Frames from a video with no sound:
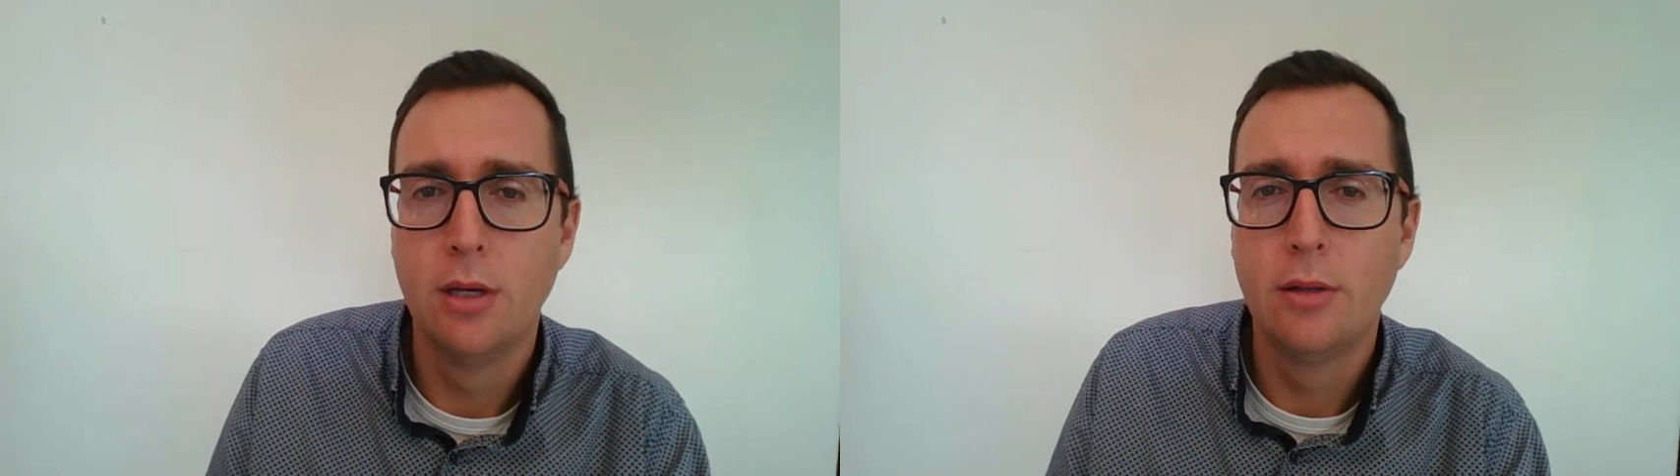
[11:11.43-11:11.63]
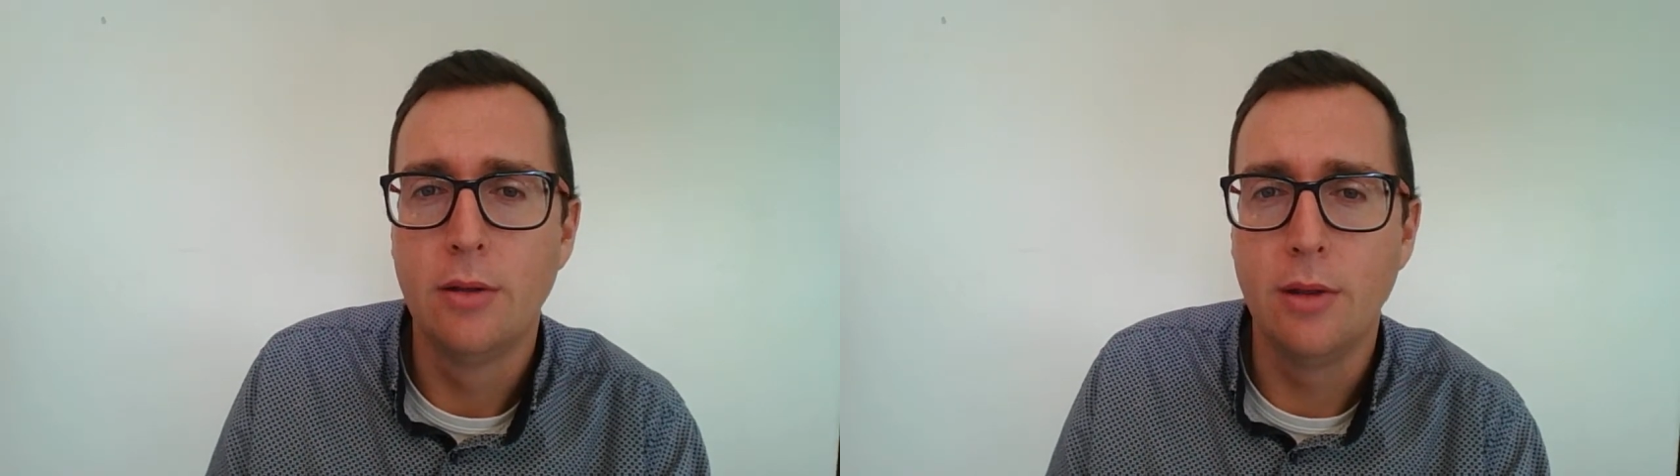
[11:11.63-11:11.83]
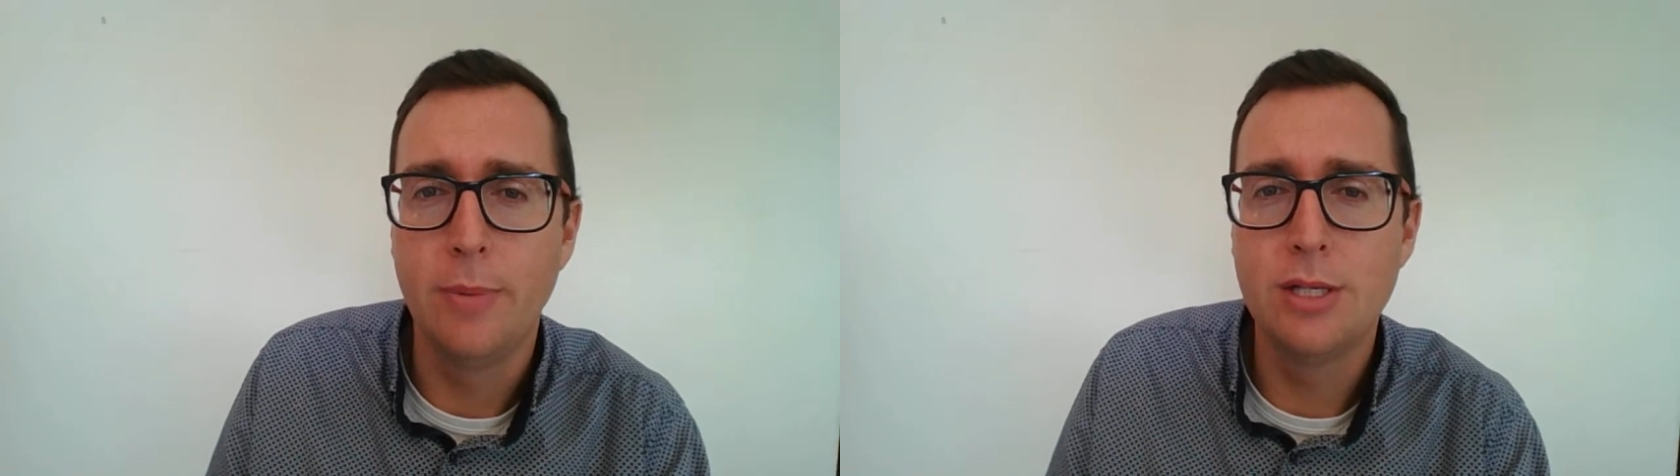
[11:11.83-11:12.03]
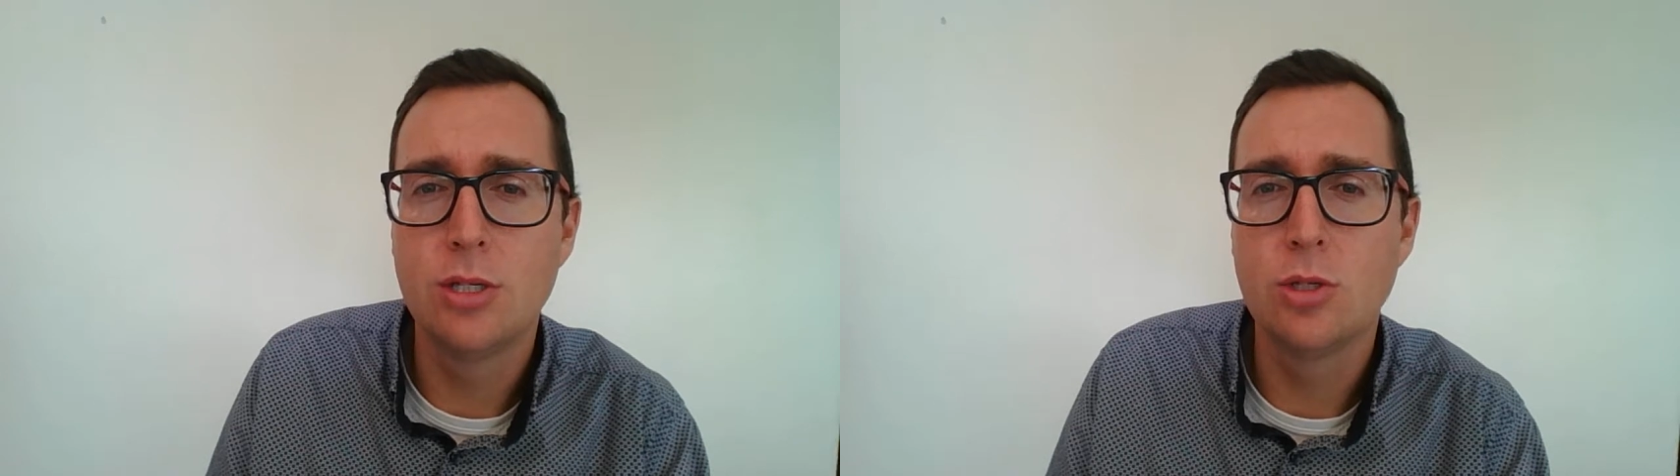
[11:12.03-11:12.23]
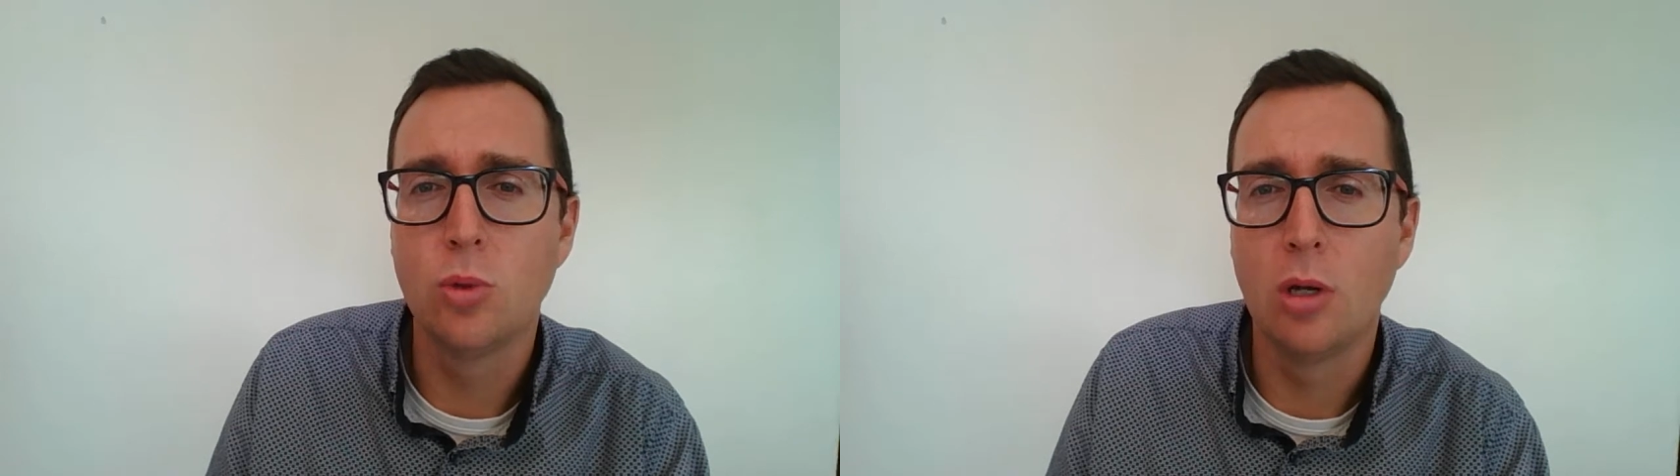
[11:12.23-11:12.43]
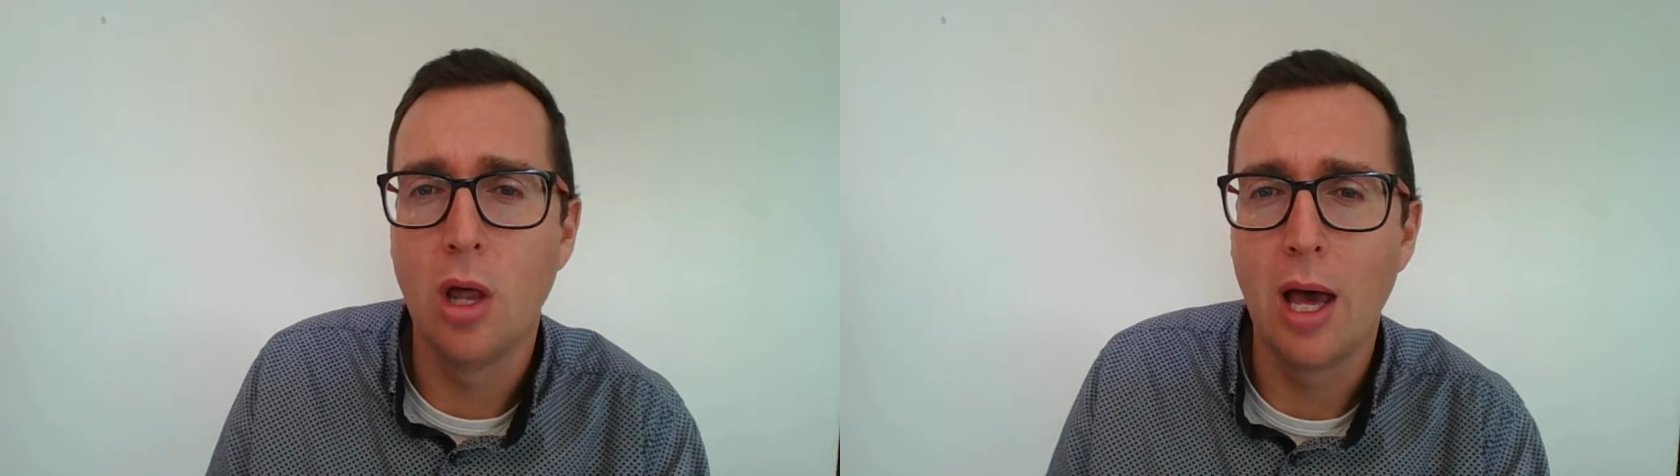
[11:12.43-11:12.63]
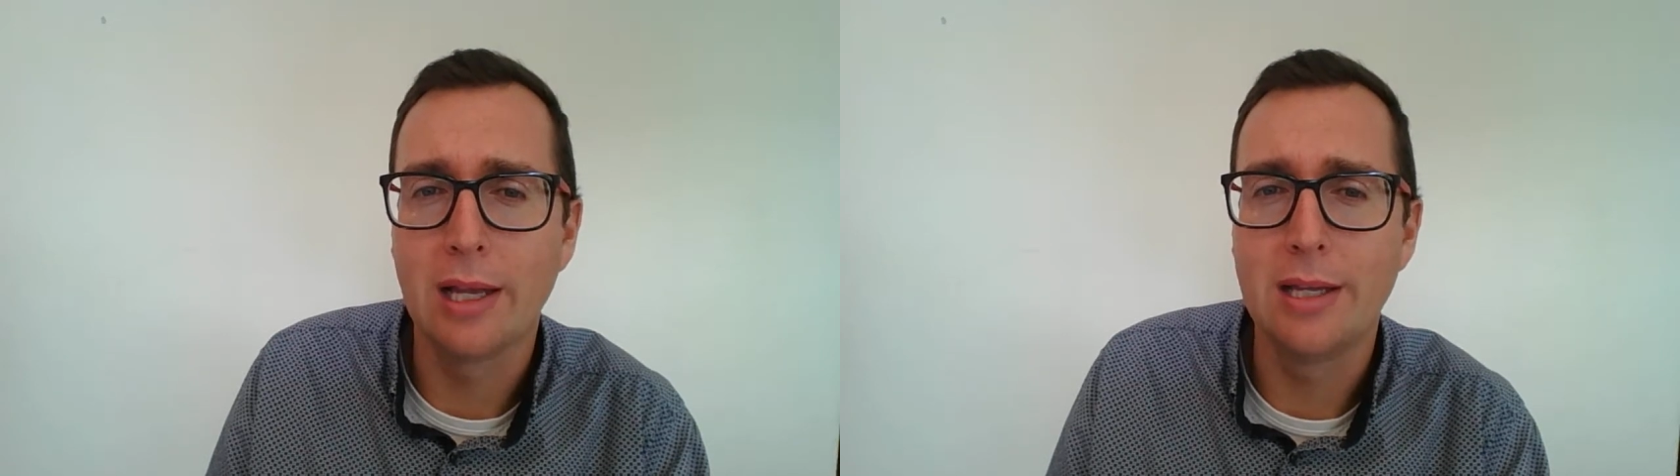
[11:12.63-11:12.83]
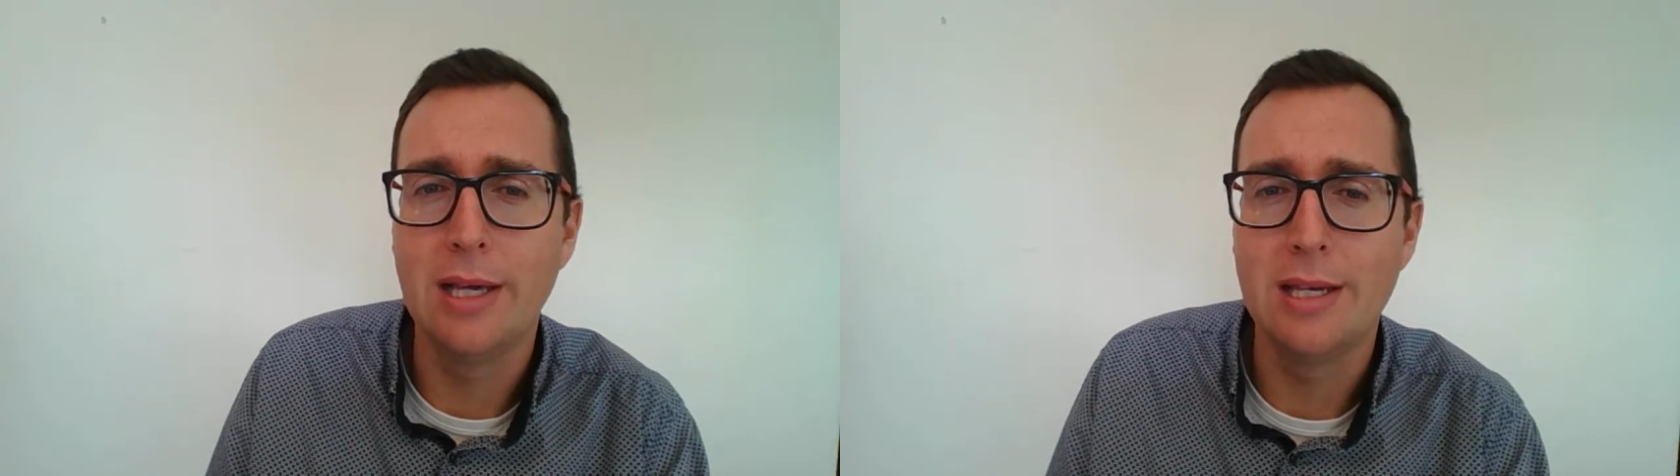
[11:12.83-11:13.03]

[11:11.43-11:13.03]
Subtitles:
then the business will likely